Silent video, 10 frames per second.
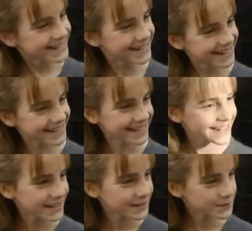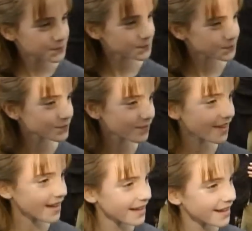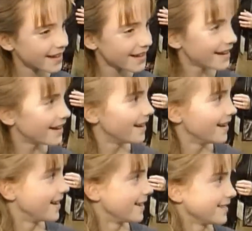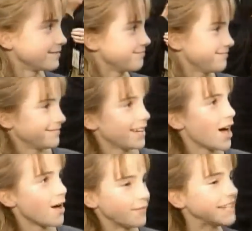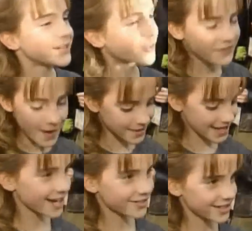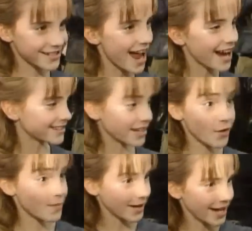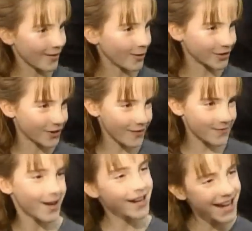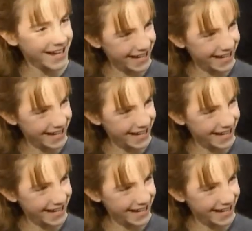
What are you most looking forward to tonight? Uh, meeting all the famous actresses and actors. I've got my autograph book.